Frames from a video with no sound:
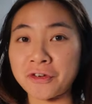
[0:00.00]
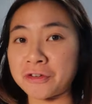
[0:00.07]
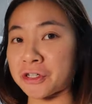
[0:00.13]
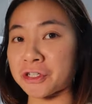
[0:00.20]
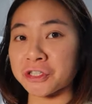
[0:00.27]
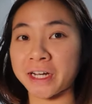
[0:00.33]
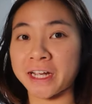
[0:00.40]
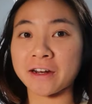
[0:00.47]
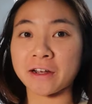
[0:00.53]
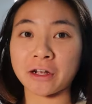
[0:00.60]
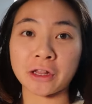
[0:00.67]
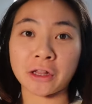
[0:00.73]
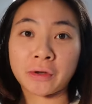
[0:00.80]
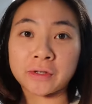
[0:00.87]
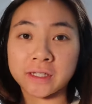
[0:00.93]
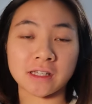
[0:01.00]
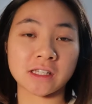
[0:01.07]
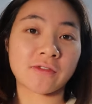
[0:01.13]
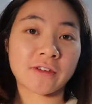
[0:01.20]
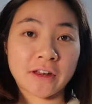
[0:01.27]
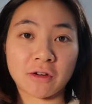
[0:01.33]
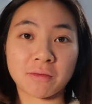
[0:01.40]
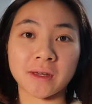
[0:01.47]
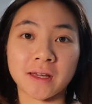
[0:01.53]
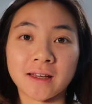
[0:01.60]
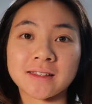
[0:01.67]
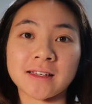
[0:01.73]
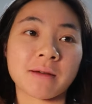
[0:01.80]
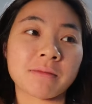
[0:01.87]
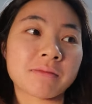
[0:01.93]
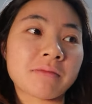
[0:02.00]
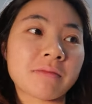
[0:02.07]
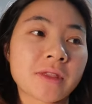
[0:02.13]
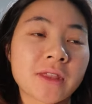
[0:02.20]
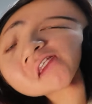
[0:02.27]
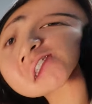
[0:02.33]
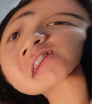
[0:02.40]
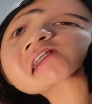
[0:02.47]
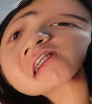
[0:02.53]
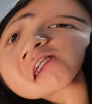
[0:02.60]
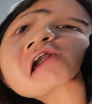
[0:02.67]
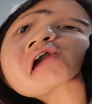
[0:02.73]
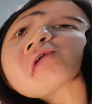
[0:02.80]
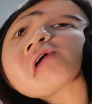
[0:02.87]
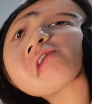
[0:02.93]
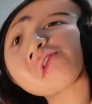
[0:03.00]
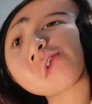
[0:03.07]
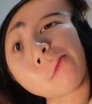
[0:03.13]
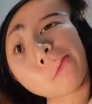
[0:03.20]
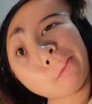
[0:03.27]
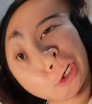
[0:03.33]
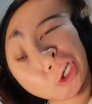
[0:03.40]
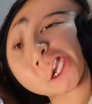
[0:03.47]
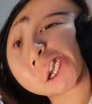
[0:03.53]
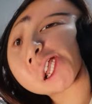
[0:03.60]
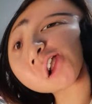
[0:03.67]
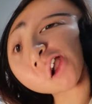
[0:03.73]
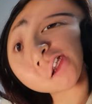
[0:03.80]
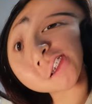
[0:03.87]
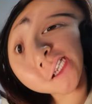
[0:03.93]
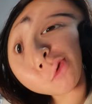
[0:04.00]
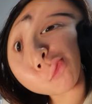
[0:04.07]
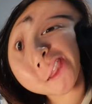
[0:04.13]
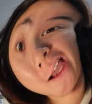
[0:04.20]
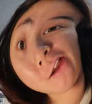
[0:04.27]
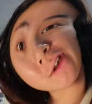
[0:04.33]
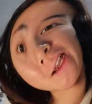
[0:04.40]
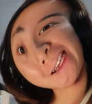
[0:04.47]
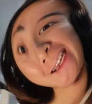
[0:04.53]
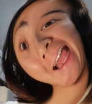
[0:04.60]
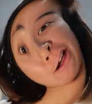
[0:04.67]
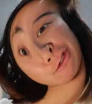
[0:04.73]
future Jade closing this video because I'm the CEO of creating content without an